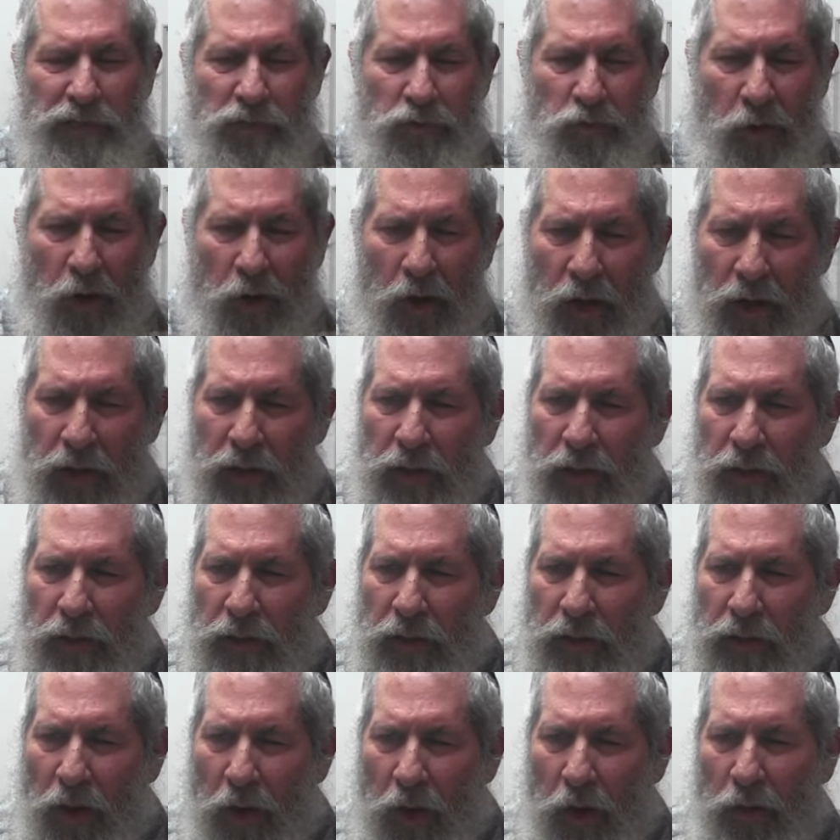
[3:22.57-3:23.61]
strong.
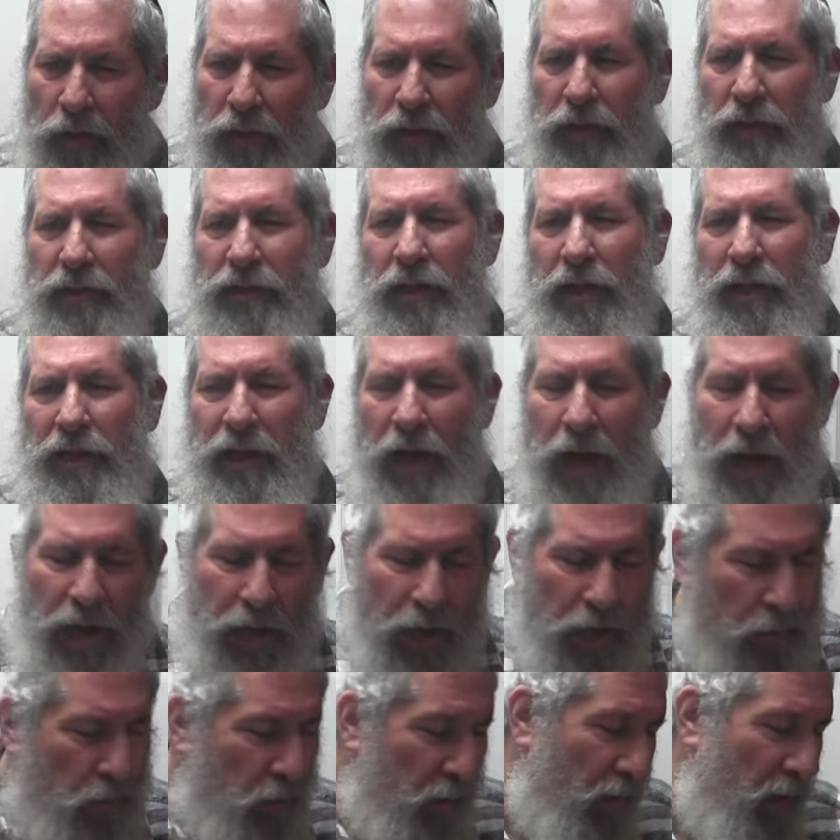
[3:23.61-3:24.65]
All the
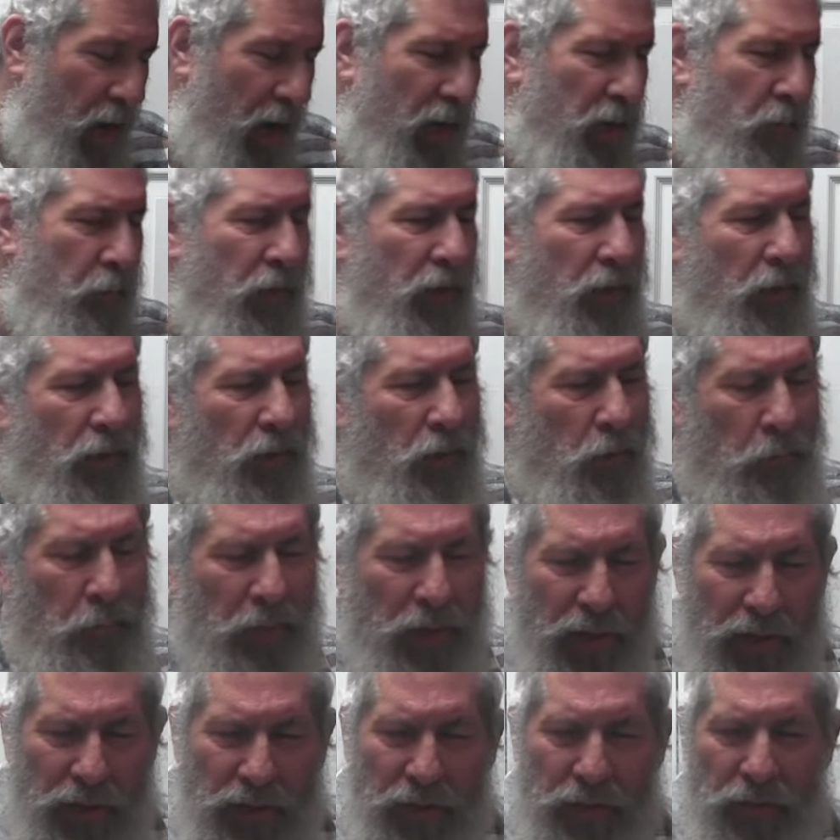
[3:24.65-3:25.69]
economy a little
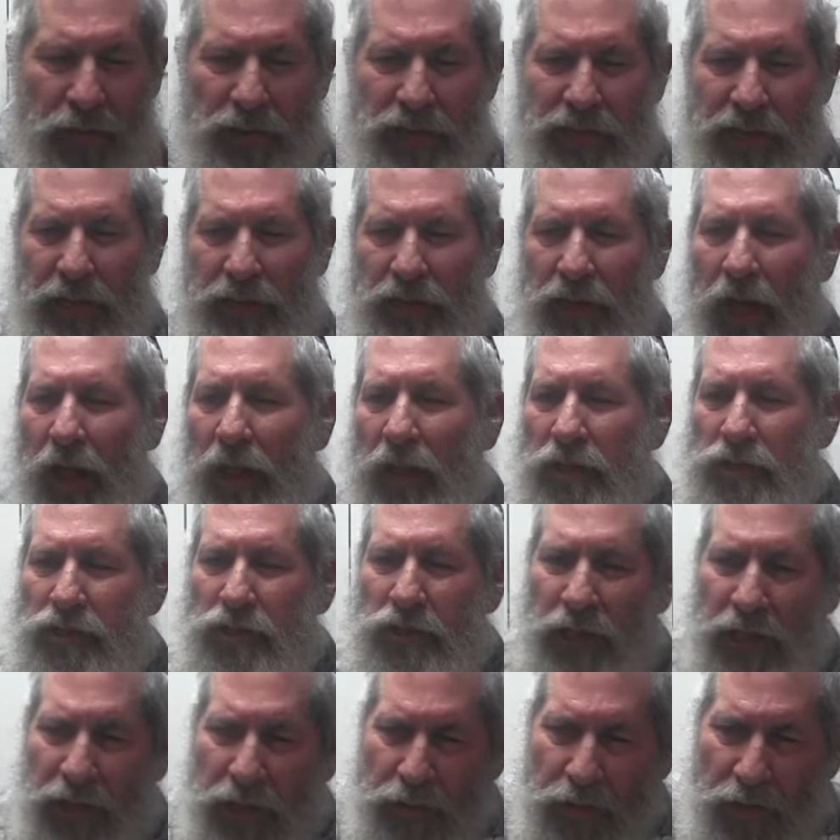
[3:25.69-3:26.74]
bit, and the
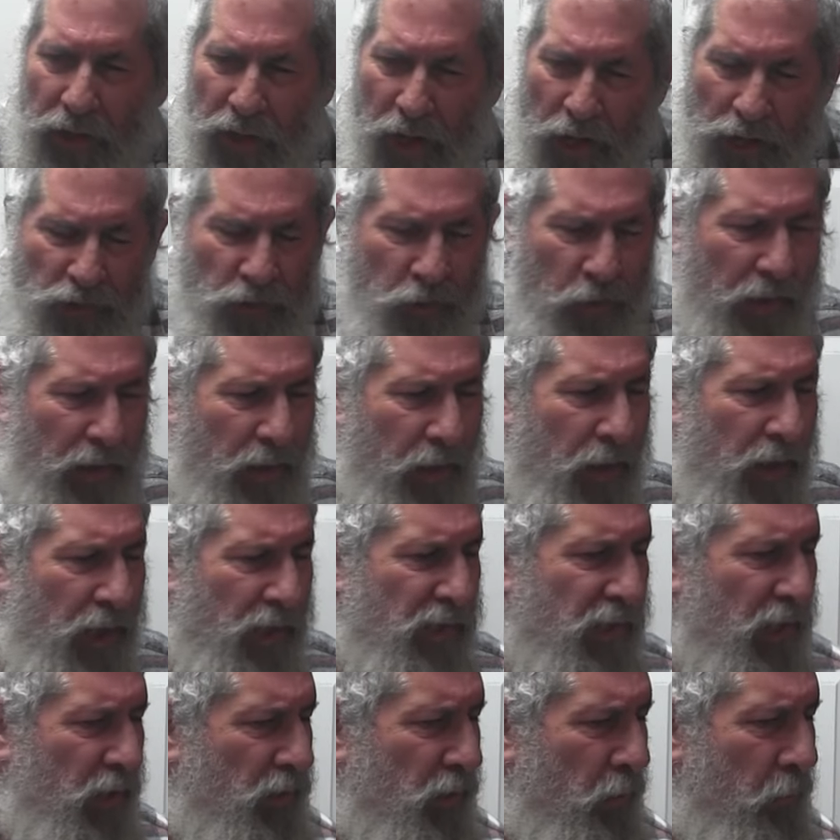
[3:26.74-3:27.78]
technology and the country
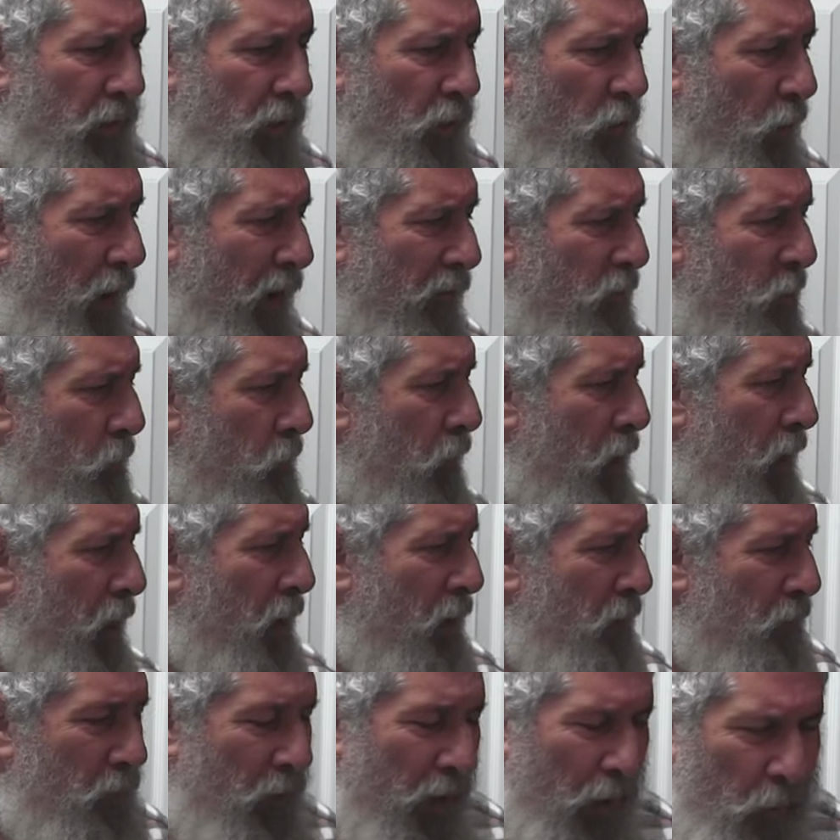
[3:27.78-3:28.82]
seems to be thriving.
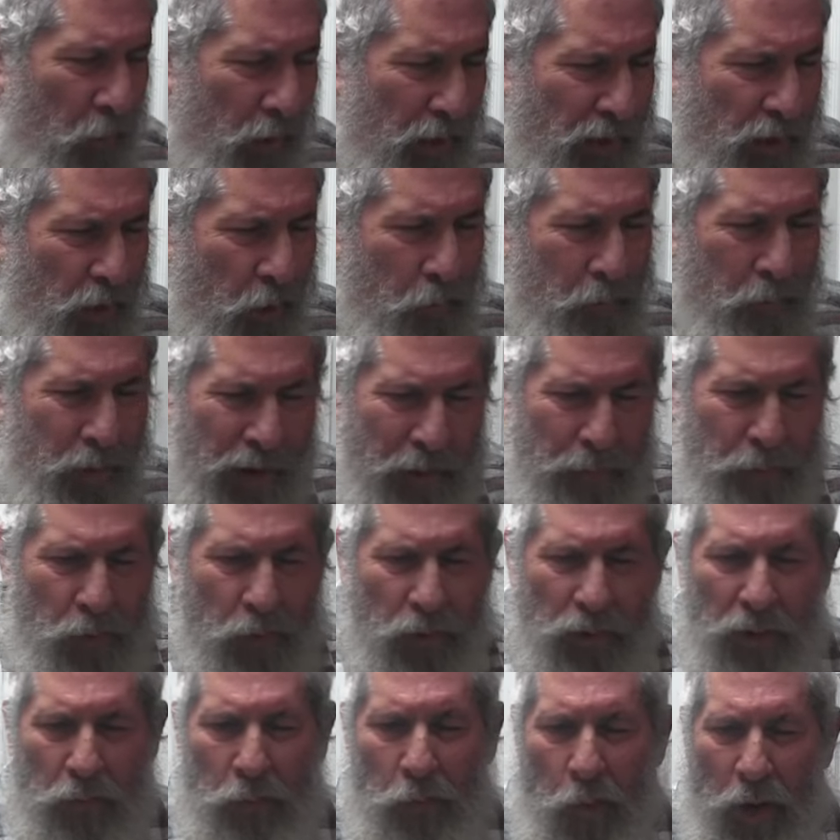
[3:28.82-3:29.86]
But when people
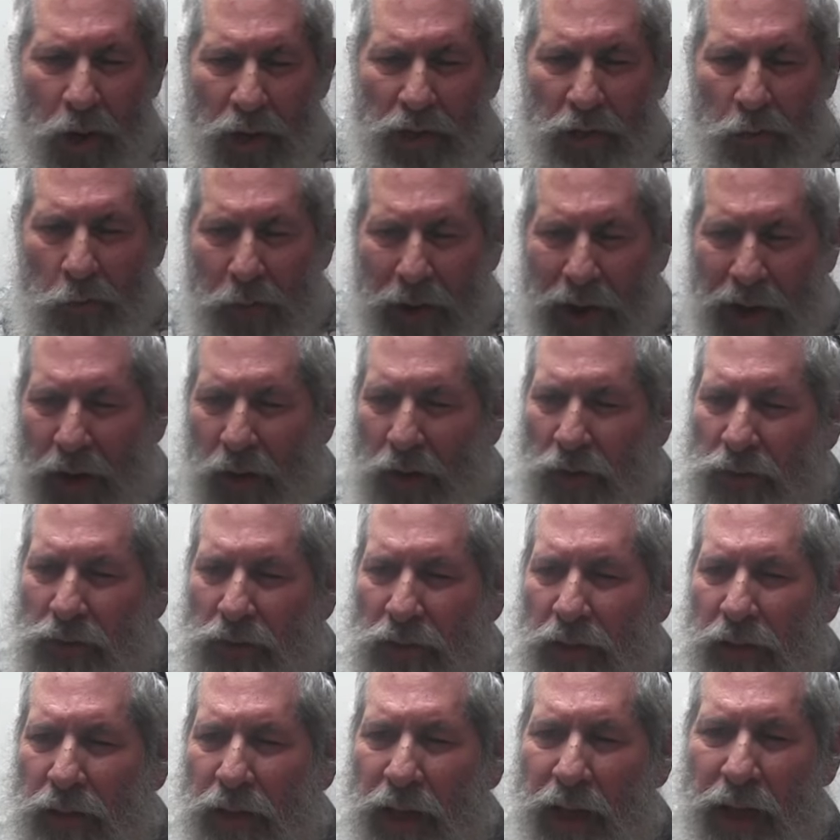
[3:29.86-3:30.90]
can walk
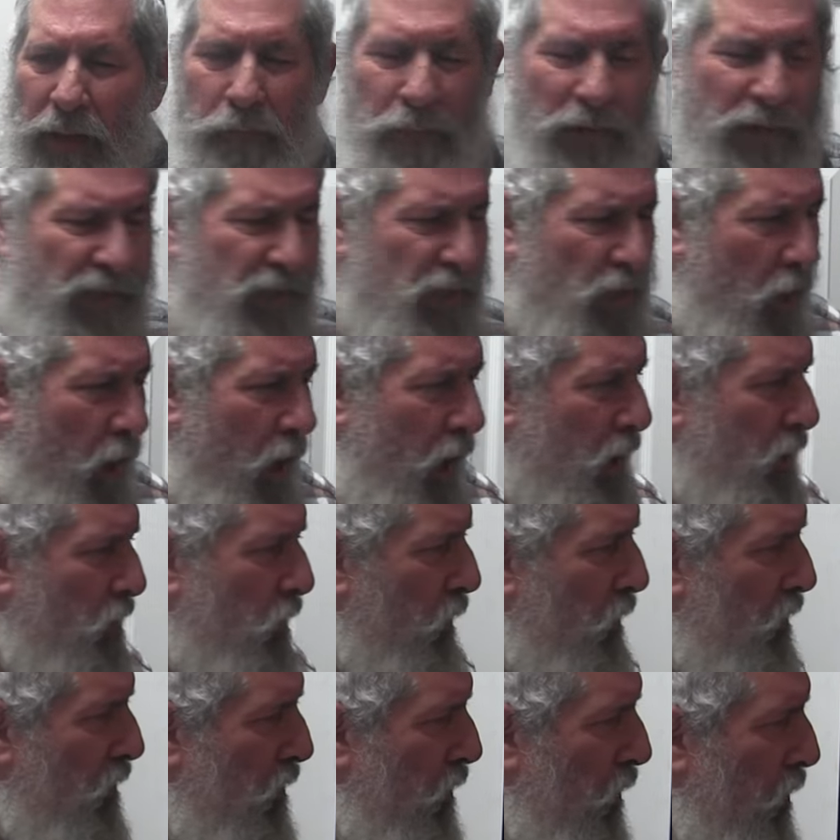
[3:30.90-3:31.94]
around and be
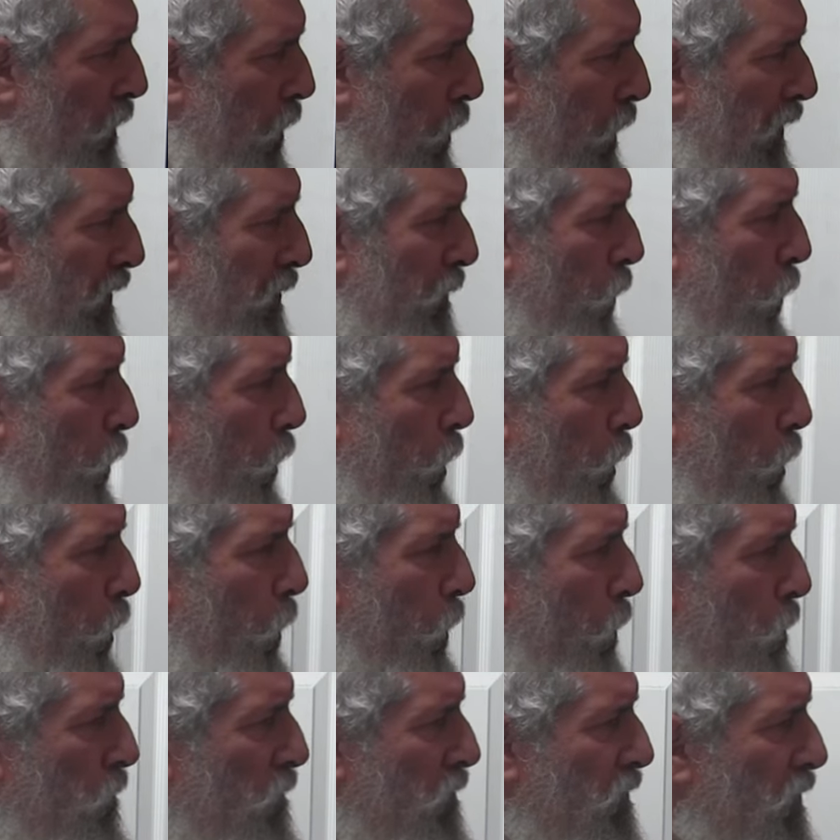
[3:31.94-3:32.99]
slaughtered in their
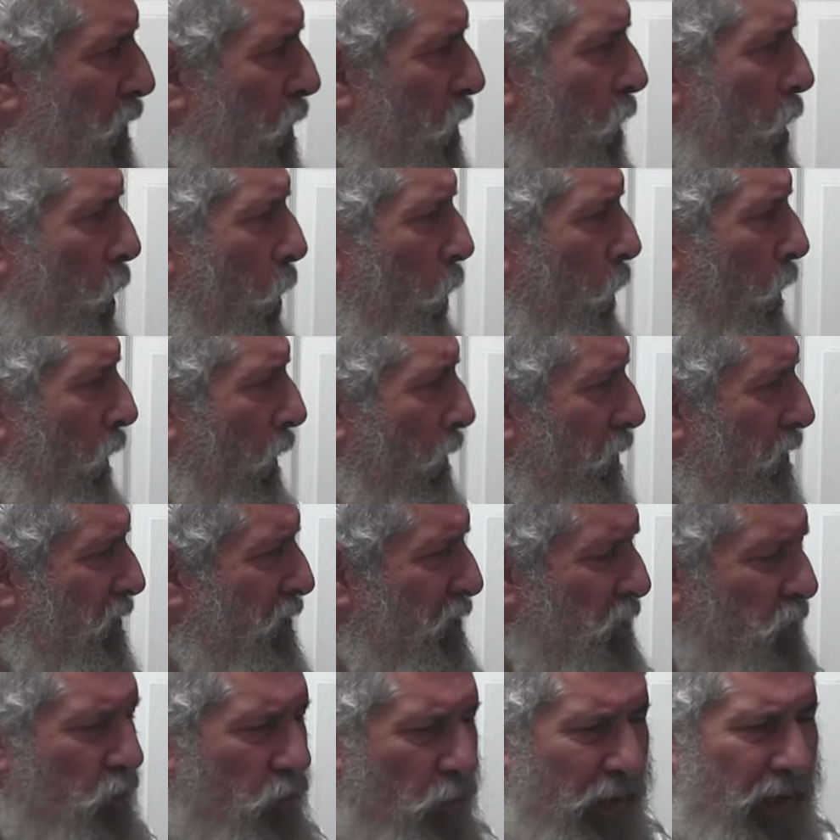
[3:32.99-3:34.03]
homes or on the
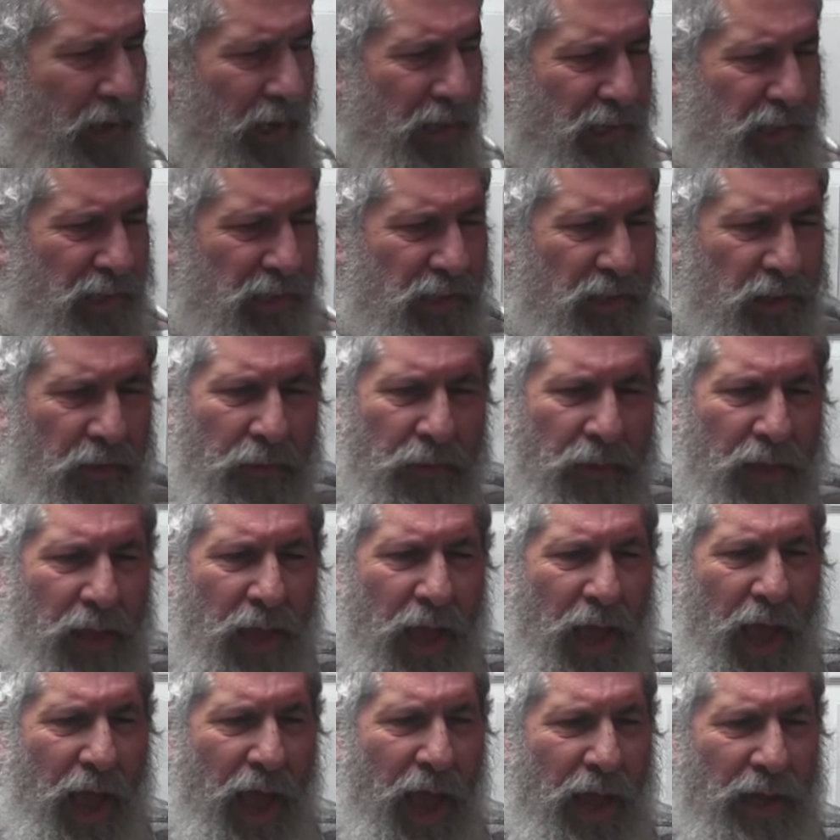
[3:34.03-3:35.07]
streets
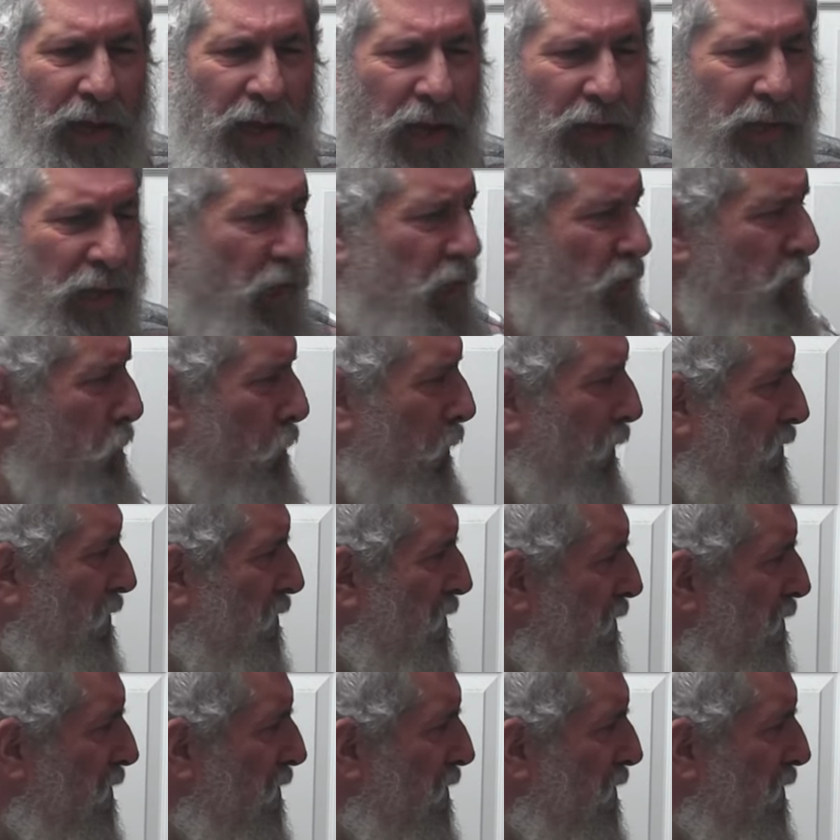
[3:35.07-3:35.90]
in a split